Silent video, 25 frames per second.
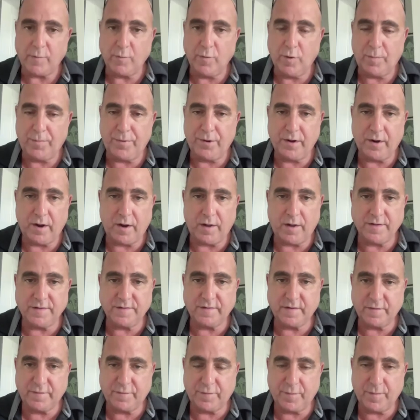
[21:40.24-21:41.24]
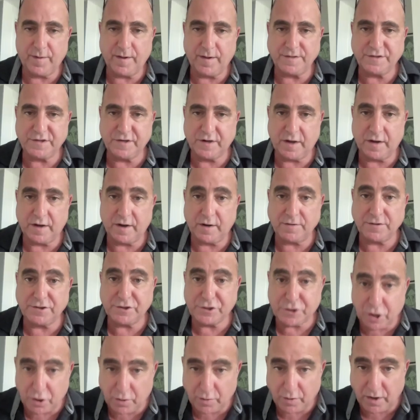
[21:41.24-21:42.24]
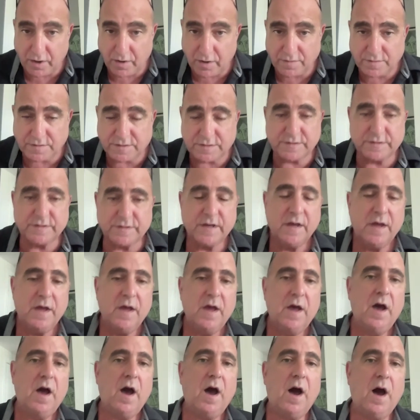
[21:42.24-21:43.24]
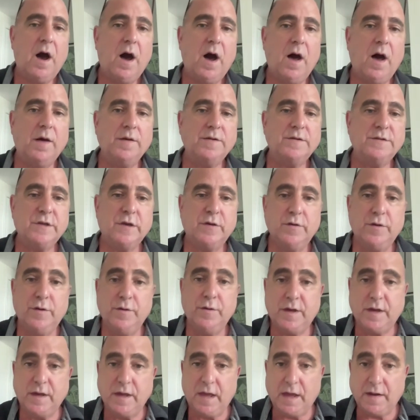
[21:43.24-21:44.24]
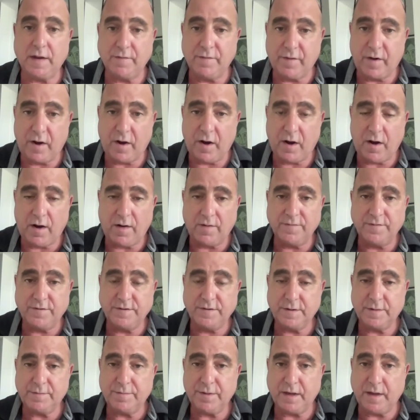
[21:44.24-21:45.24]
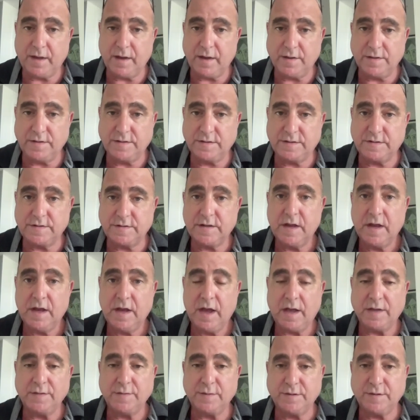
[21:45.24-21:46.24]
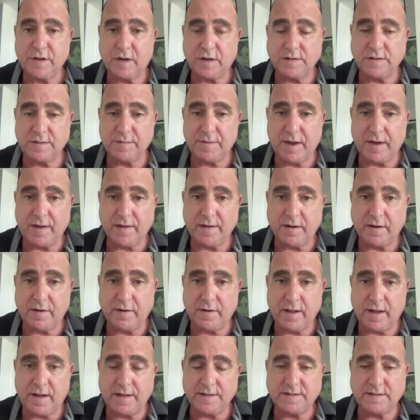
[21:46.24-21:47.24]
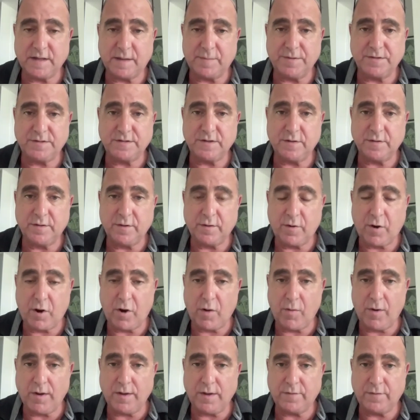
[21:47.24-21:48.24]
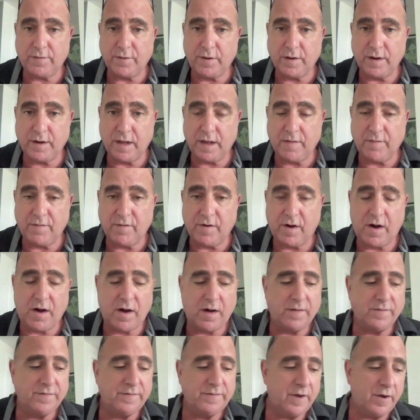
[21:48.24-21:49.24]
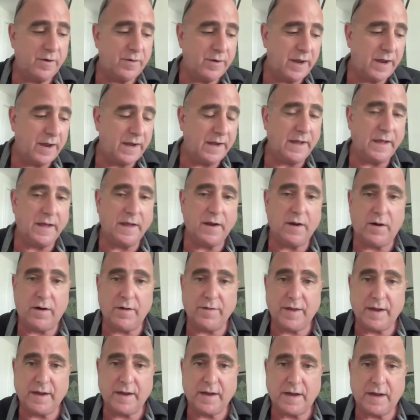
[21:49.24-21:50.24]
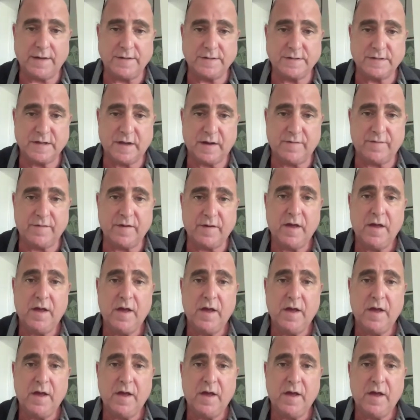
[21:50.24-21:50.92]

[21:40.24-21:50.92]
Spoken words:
And we'll put all this information on our show notes so you can get involved, because as we talked about in our last episode, there are ways for you to get involved, donating and all that kind of stuff.